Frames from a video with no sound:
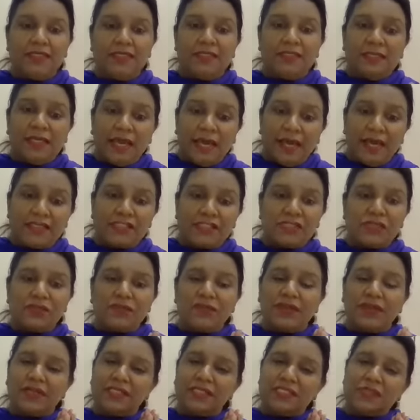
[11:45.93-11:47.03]
Yes, so
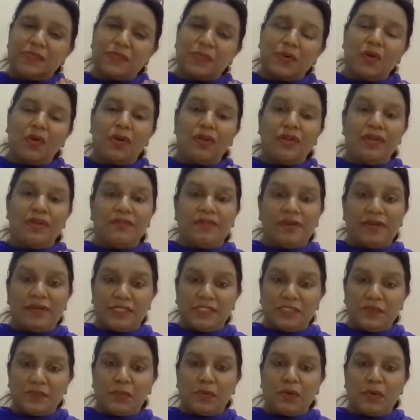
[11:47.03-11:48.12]
very small and very
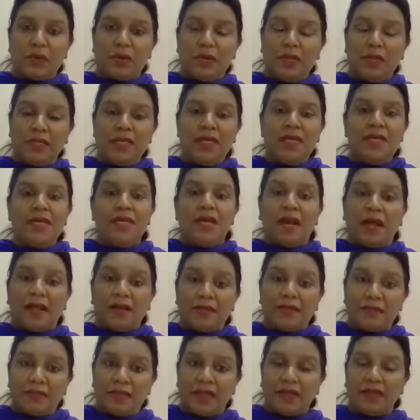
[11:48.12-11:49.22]
small.
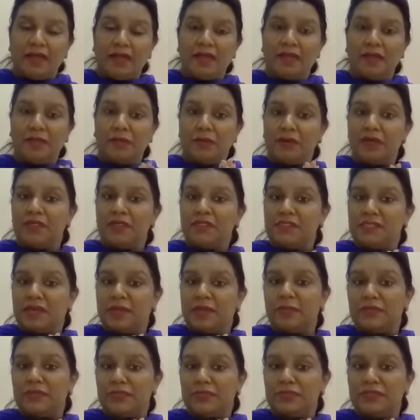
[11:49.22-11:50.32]
And then he was
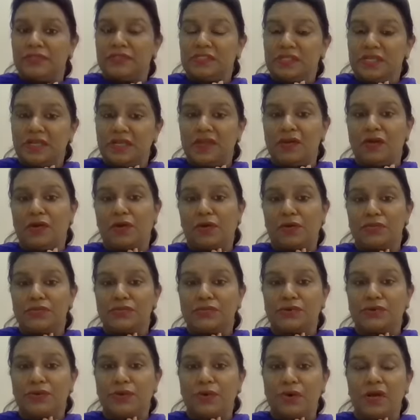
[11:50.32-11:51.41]
able to see
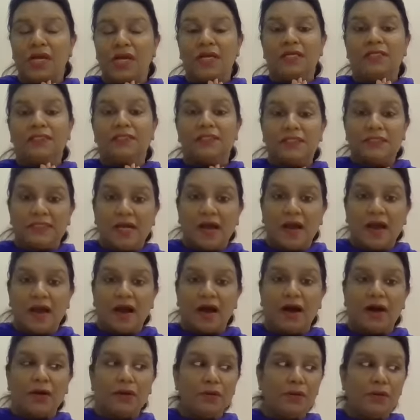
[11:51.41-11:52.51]
also that
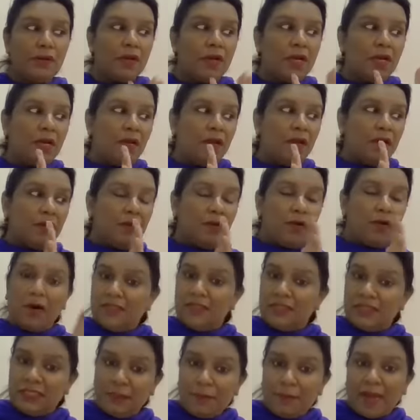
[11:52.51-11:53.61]
how
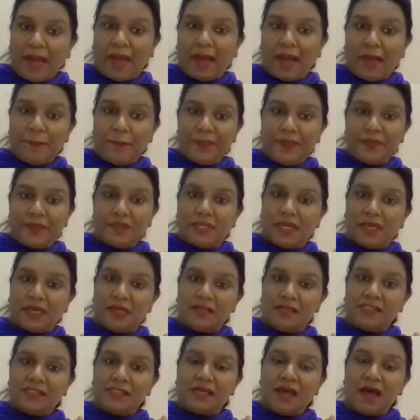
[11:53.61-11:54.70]
on the map
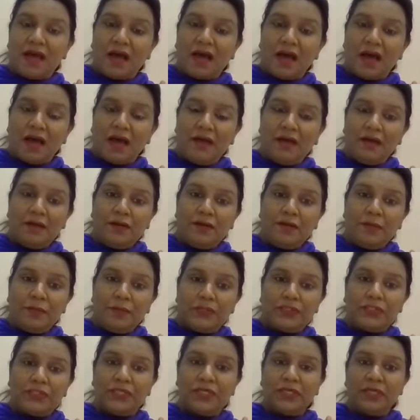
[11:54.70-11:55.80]
things are
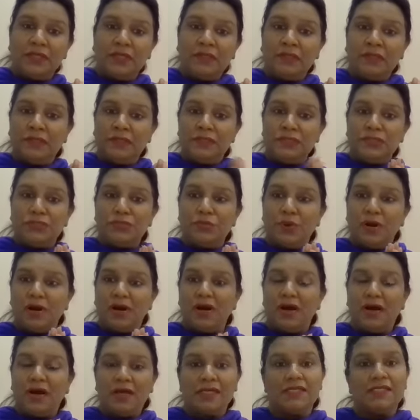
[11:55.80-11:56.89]
put to
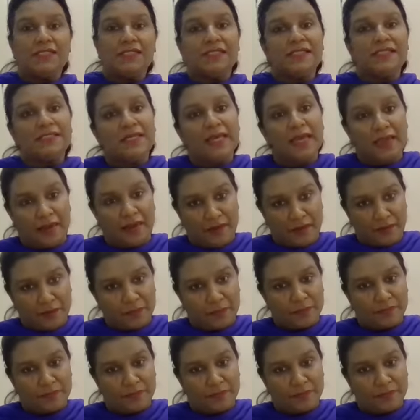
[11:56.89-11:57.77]
a scale.